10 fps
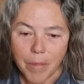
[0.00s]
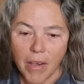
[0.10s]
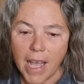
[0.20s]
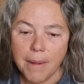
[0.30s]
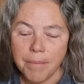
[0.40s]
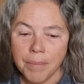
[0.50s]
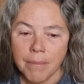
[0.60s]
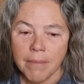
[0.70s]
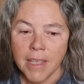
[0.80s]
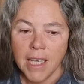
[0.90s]
Okay,
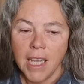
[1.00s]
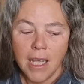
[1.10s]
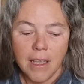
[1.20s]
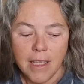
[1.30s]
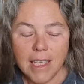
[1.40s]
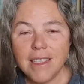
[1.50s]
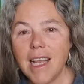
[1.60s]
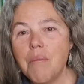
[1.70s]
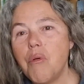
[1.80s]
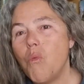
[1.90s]
this
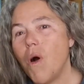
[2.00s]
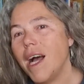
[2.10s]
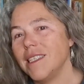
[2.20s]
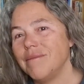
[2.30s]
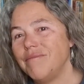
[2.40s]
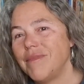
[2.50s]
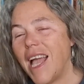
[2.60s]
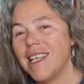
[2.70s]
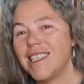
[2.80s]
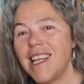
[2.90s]
number 1
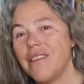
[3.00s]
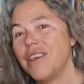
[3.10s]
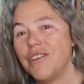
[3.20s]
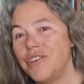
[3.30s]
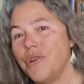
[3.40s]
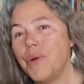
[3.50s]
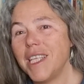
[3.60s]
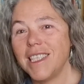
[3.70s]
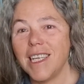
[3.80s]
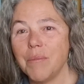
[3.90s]
has nothing to do
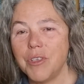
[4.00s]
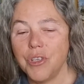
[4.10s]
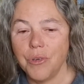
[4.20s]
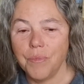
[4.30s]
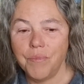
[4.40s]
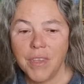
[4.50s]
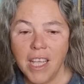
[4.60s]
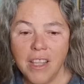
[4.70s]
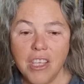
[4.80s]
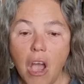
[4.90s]
with its number 2.
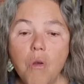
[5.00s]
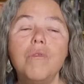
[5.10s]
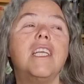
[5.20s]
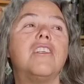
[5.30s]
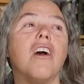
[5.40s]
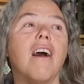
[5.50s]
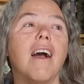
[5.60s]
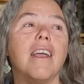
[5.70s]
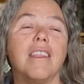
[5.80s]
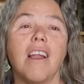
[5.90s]
The only
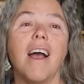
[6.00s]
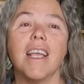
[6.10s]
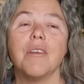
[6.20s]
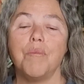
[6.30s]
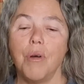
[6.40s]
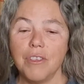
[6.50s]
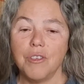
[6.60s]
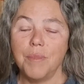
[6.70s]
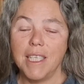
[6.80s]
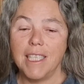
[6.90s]
tie that I can
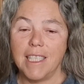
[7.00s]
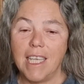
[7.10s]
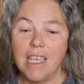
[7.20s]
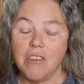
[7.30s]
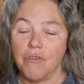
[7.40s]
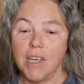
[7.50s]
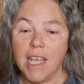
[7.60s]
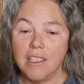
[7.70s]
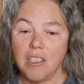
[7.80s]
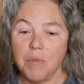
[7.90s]
possibly see that
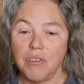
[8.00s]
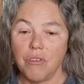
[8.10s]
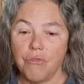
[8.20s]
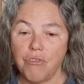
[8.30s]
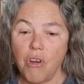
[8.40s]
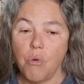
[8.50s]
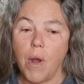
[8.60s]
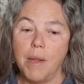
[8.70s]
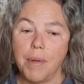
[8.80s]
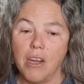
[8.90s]
relates them is a
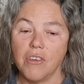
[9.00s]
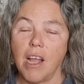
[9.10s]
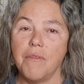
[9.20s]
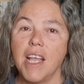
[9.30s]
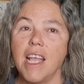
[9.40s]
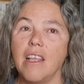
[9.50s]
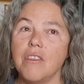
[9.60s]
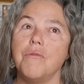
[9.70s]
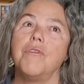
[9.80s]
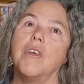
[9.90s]
throwaway paragraph
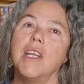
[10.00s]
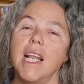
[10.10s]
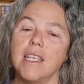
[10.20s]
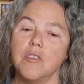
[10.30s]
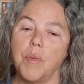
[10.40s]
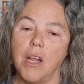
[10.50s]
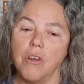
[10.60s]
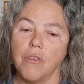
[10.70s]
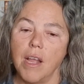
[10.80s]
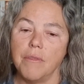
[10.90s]
in the very last
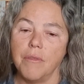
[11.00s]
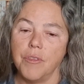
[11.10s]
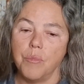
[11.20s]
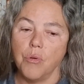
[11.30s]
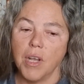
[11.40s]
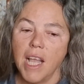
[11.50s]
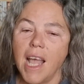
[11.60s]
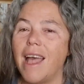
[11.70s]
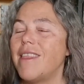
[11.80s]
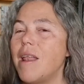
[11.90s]
paragraph of the book.
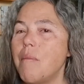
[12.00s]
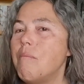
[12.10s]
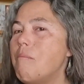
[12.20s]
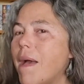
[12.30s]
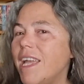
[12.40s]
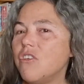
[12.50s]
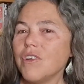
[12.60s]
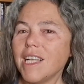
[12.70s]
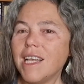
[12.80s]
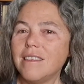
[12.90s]
And that may
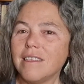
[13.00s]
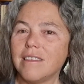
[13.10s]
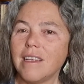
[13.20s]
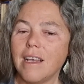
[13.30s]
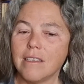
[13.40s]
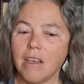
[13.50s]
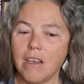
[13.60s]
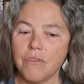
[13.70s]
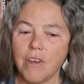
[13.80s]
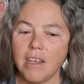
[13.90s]
relate to
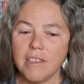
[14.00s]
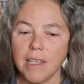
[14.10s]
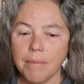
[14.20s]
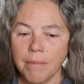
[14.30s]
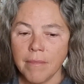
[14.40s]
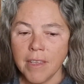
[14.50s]
Startide Rising.